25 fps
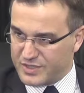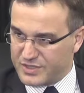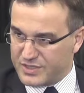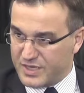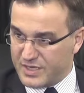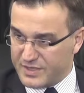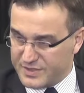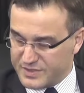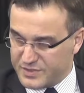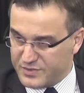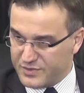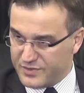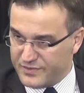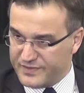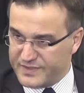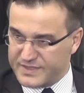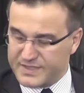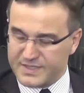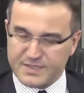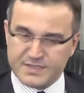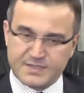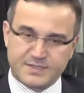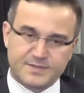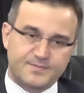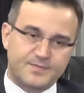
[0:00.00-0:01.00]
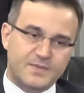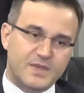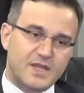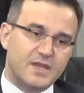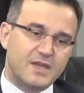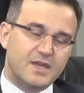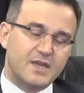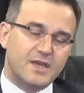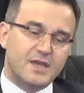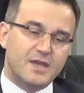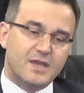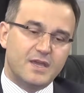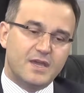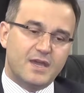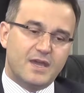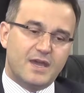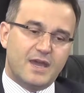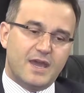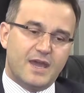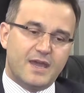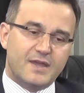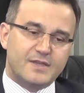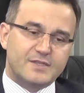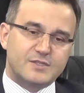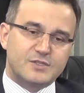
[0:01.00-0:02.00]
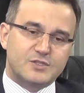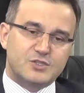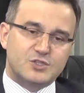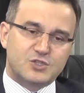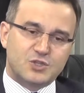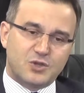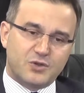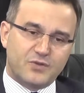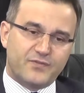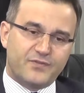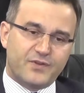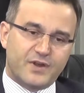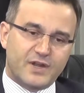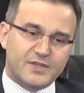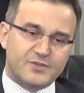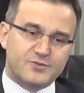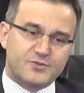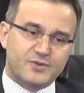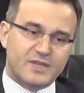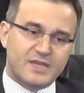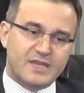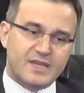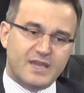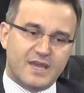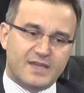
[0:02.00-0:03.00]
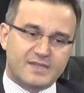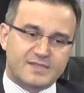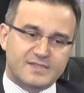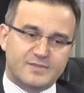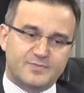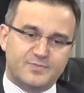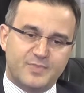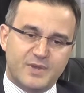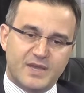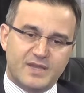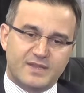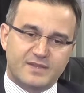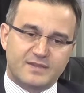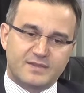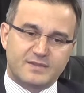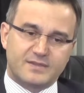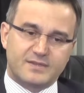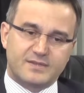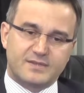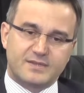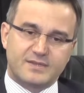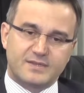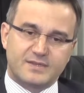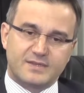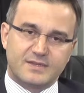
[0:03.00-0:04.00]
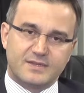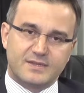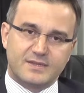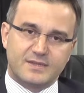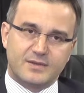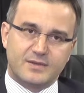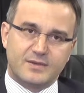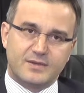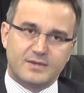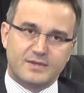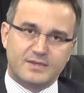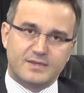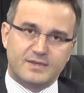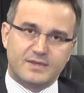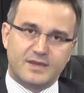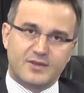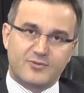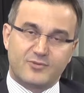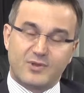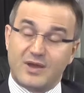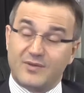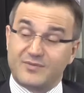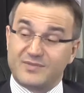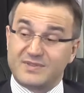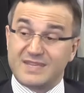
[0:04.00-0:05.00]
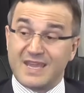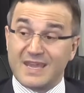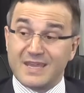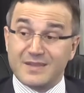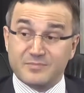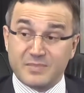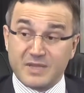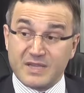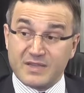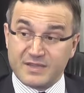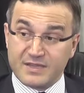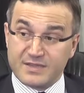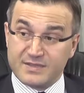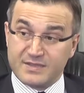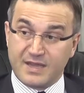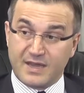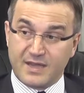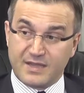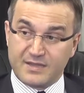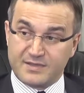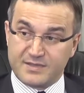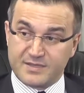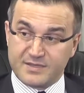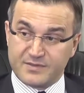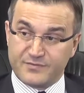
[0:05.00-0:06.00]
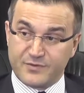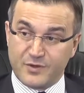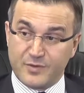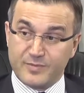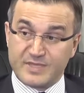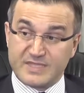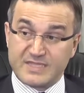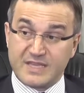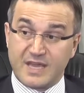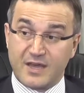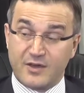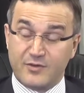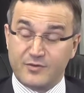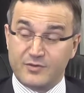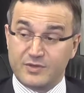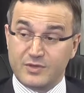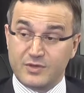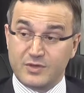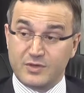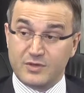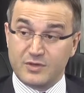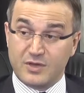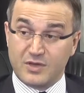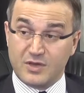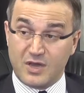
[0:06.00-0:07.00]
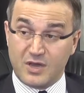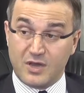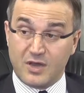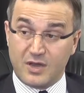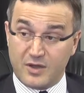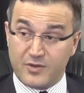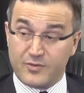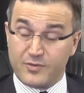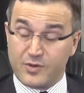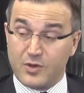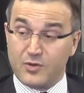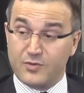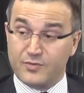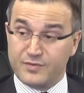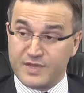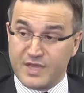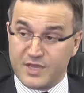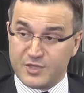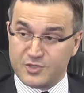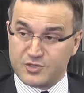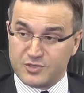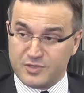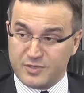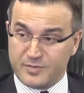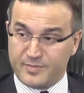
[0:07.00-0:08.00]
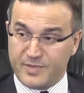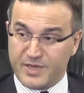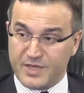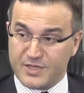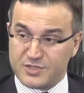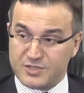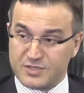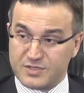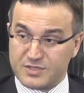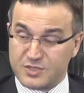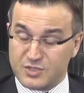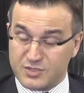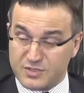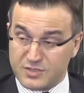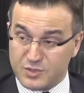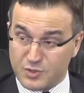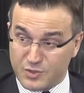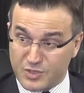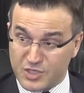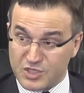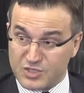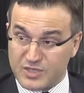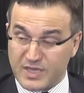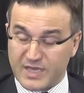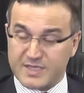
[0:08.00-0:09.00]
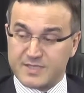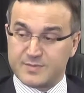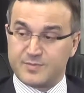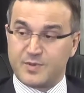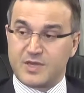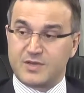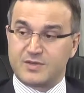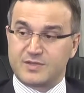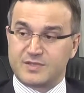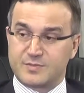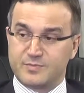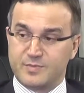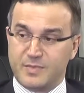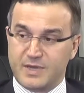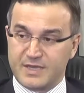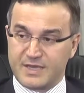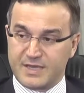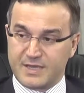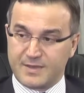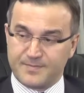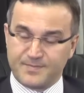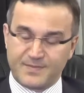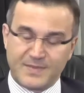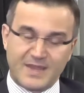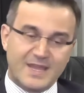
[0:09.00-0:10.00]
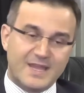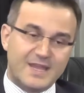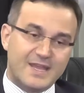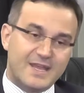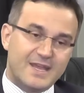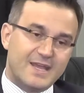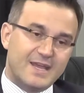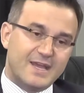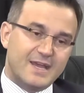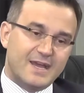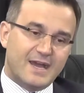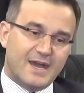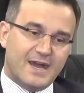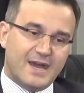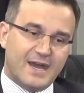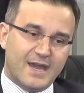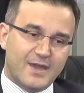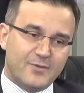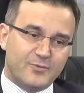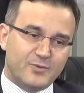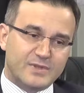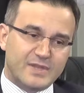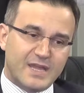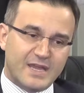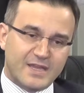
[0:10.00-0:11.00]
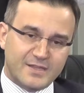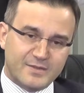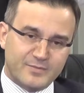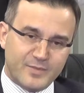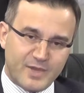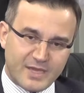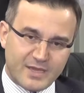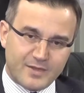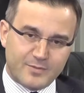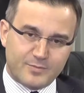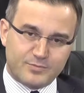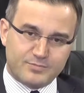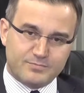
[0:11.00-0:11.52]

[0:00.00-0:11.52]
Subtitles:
health services. So far, Turkey has spent around $10 billion from our own national budget, Turkish taxpayers' money. I would like to make a